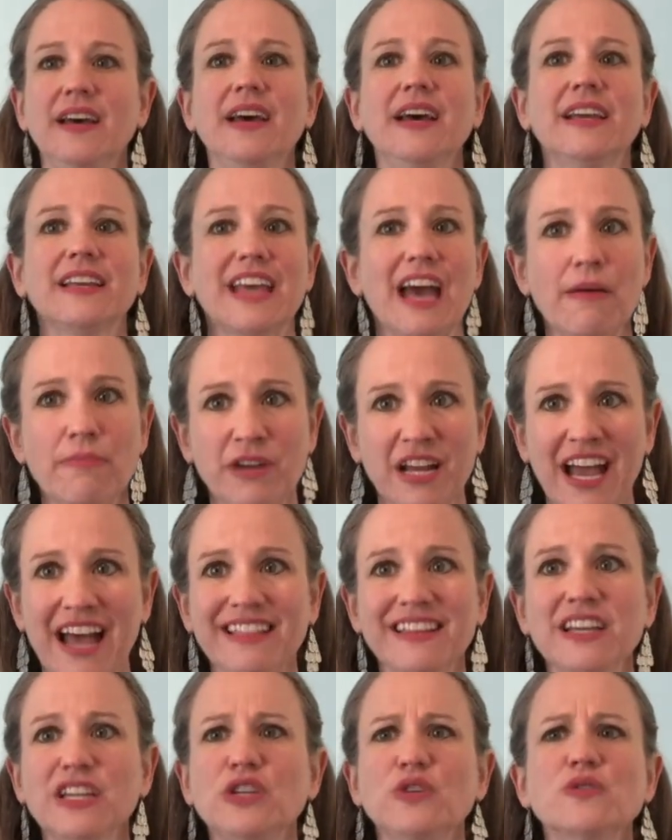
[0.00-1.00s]
Gabriella
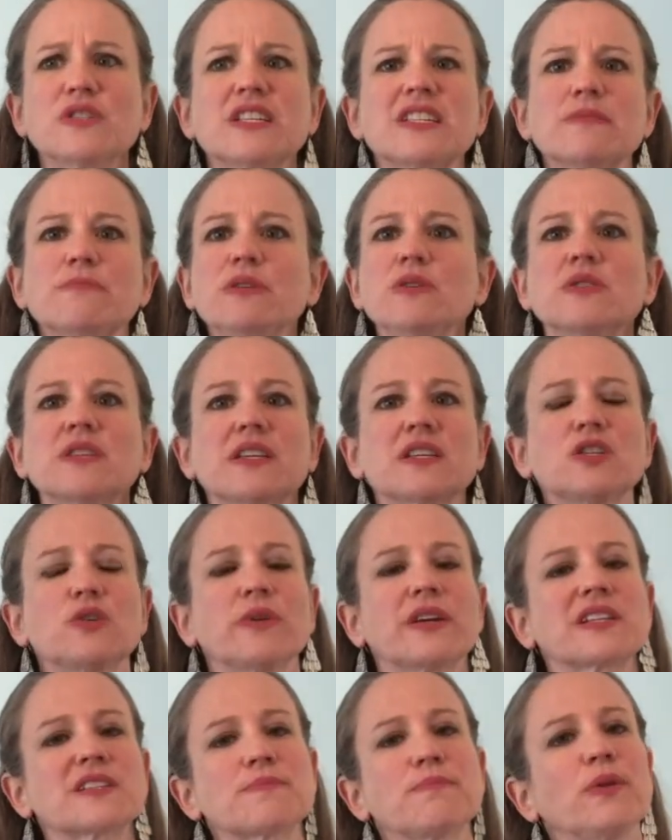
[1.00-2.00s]
uses music to
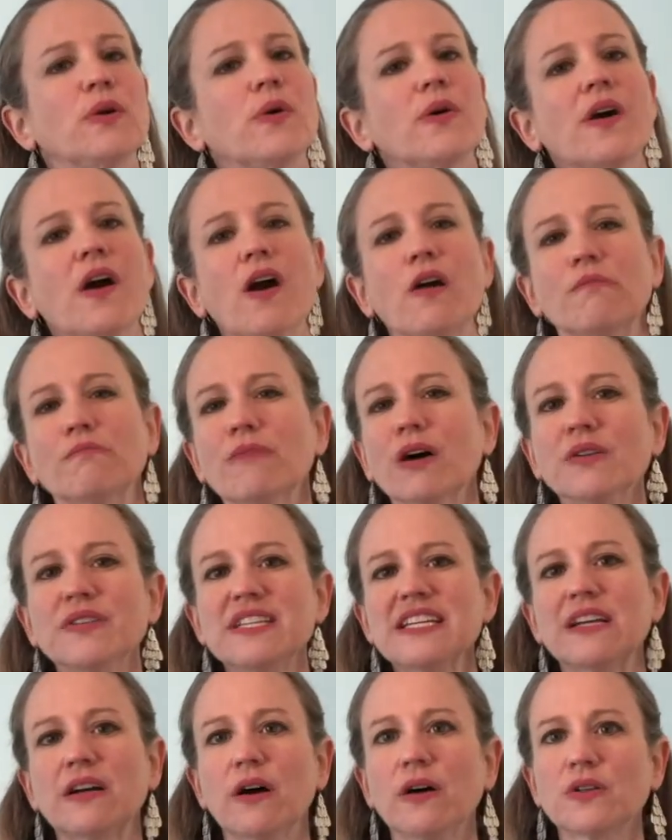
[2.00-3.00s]
explore her
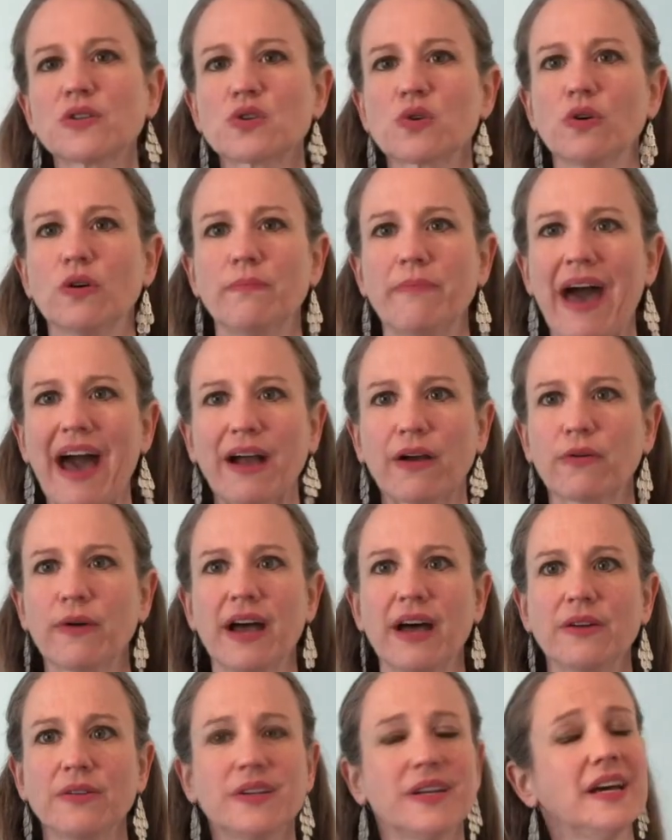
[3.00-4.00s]
multicultural
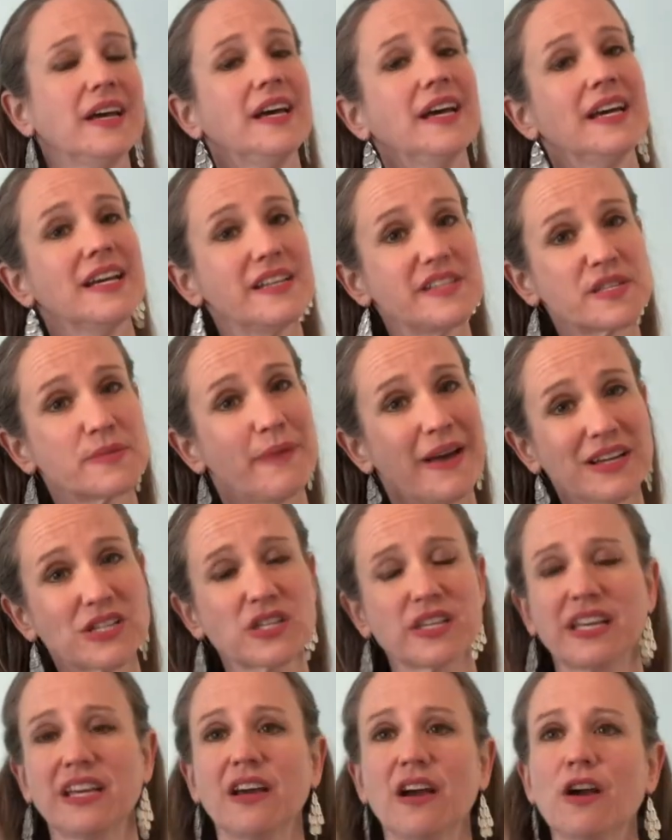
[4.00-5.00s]
background,
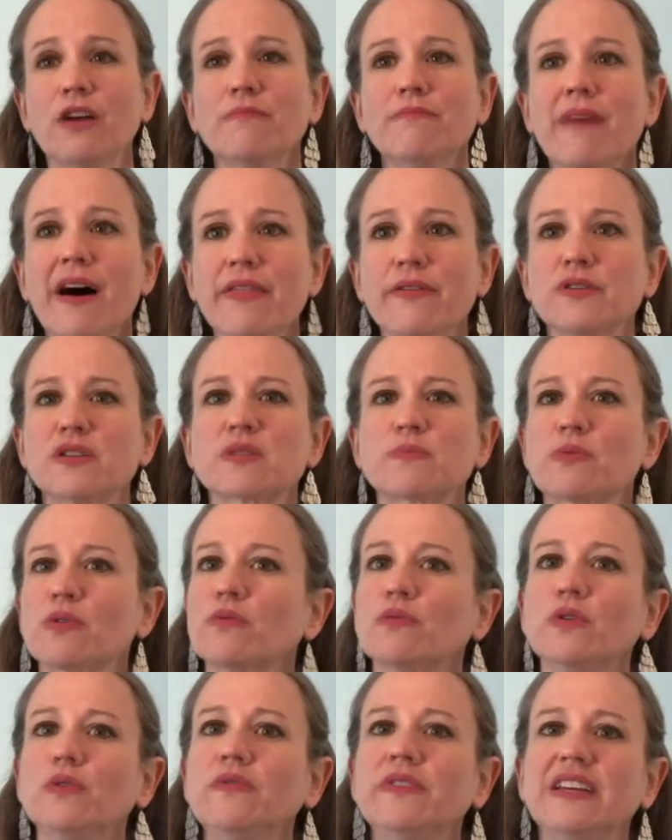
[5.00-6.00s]
especially her mother's
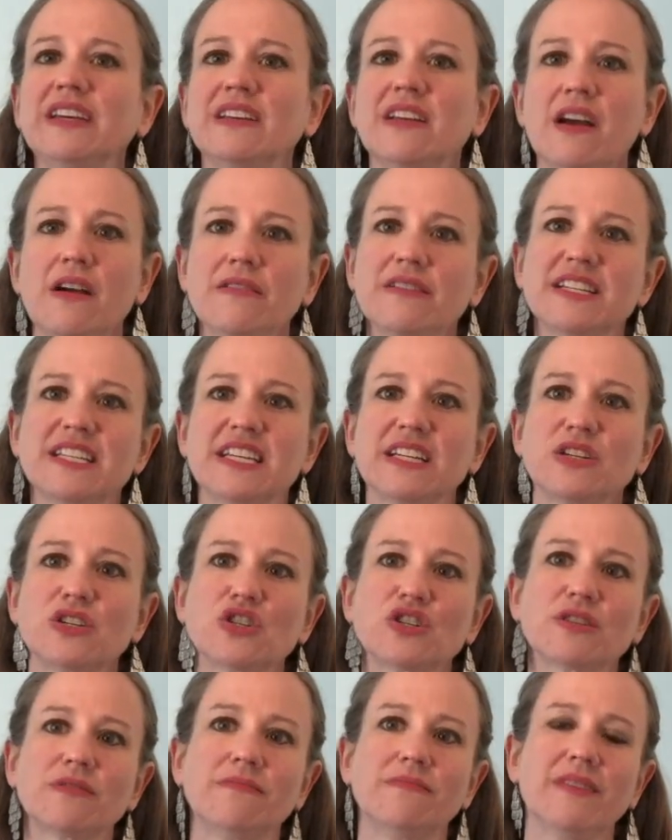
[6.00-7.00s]
Peruvian
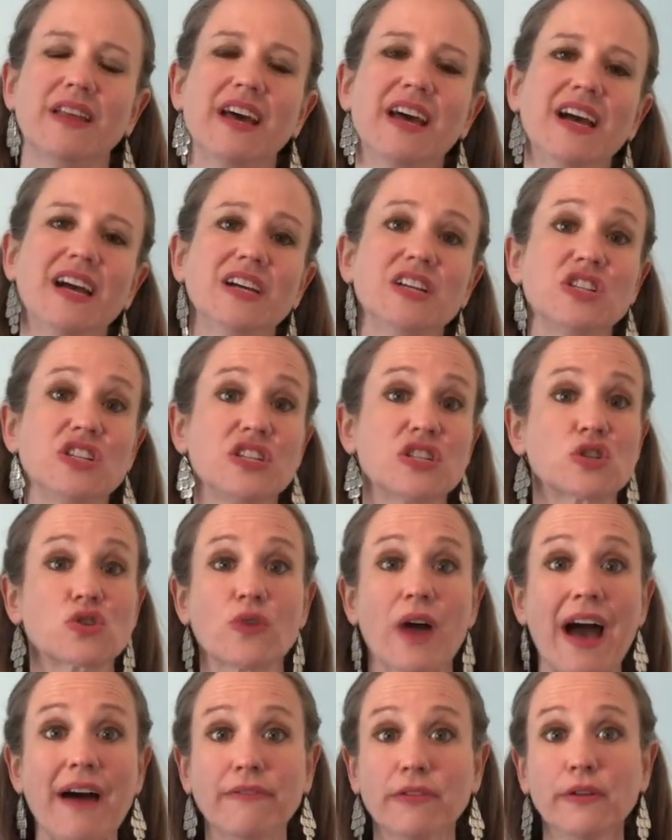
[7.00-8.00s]
heritage. She's
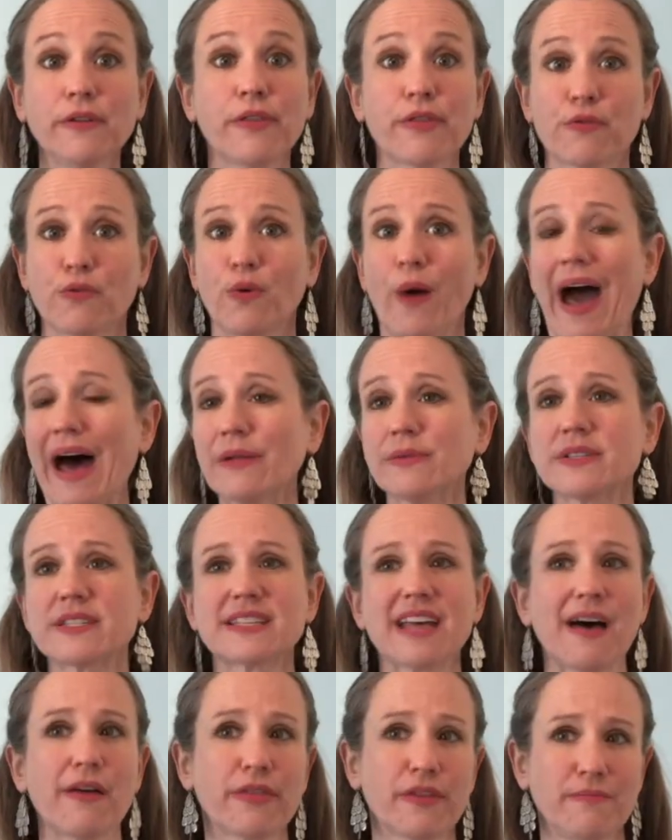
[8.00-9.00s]
traveled throughout
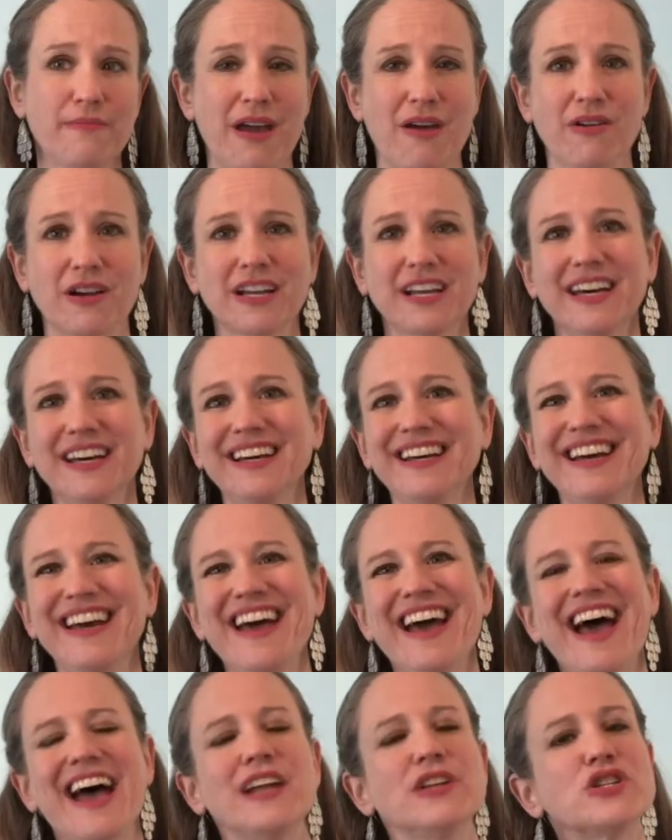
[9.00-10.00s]
South America,
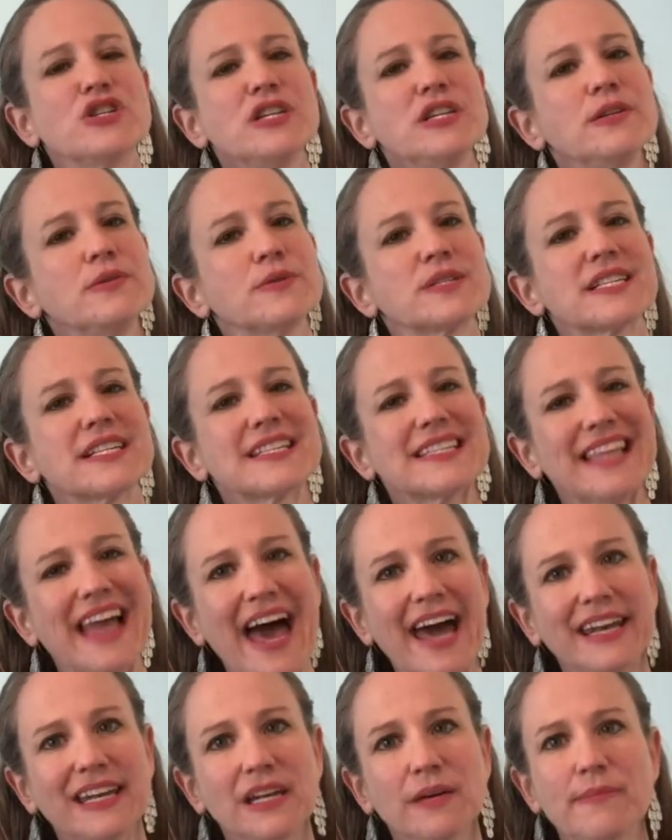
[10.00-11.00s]
and she uses
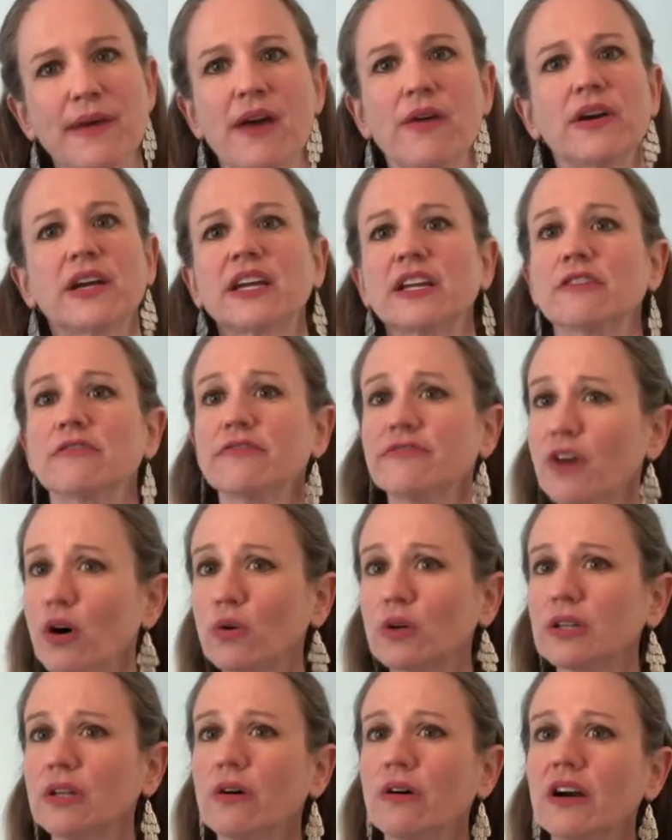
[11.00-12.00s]
Latin American
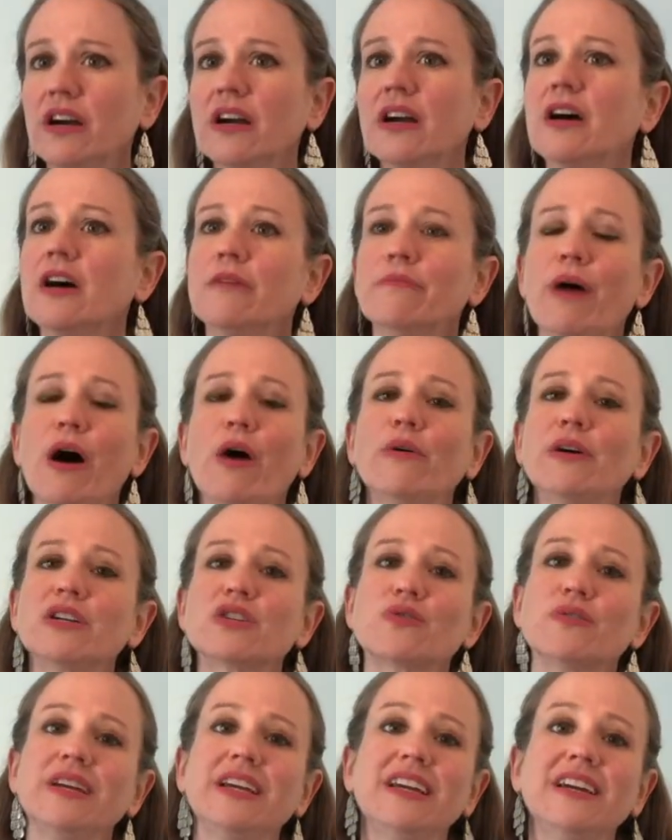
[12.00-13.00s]
folklore,
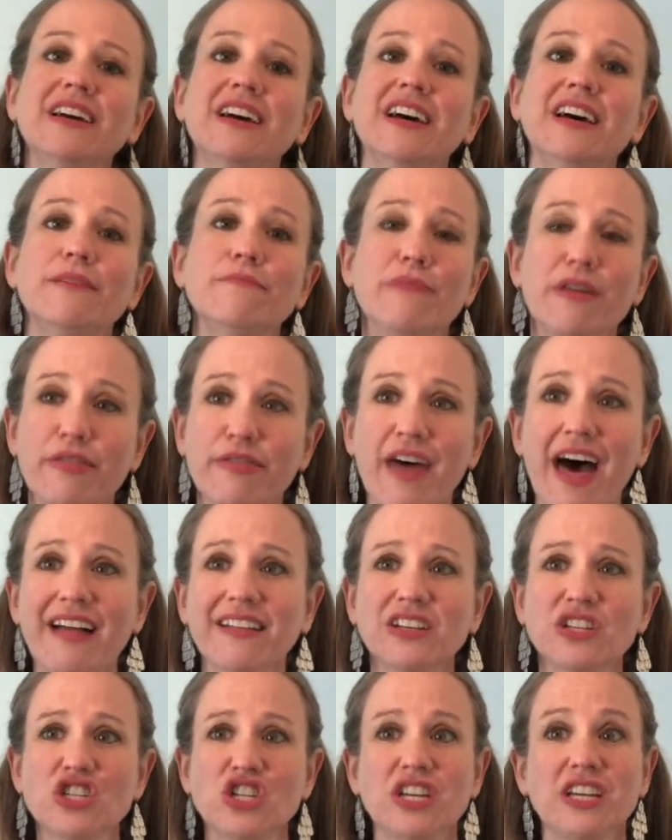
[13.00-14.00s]
poetry,
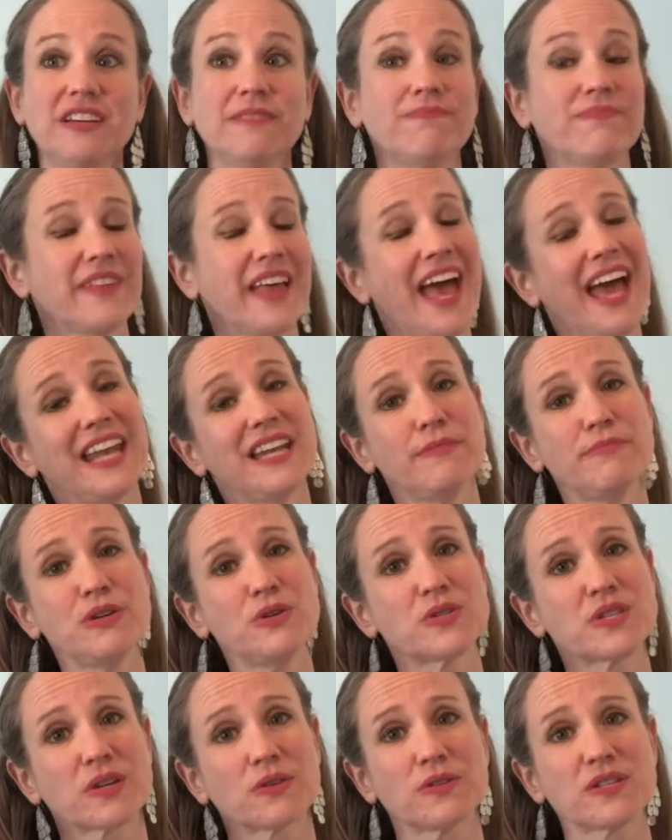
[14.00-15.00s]
mythology, and
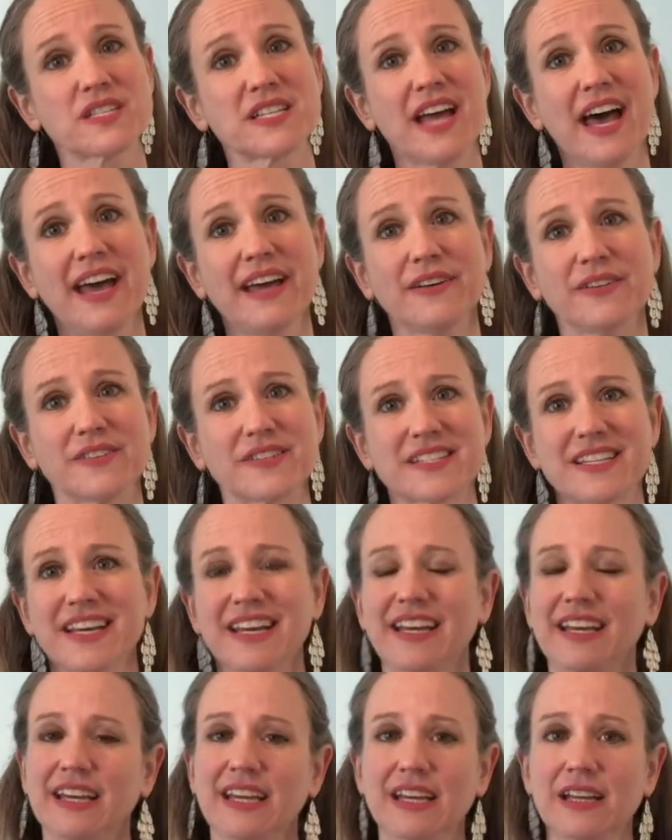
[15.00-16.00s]
musical styles
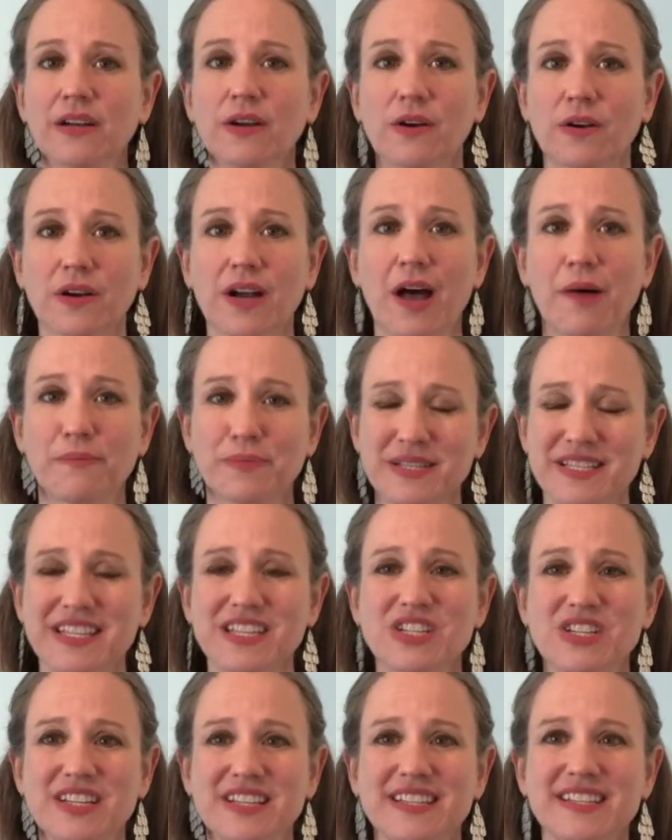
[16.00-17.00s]
in her
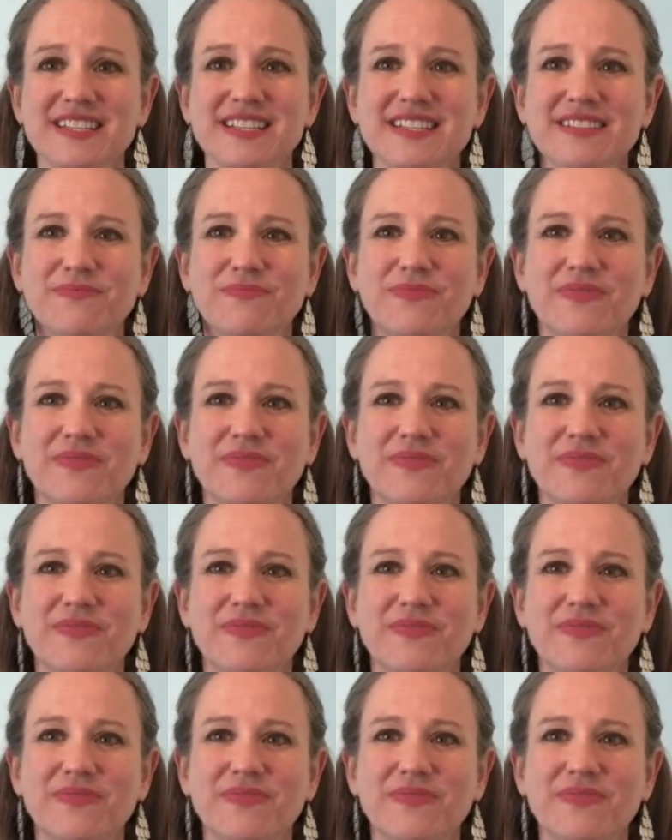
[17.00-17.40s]
compositions.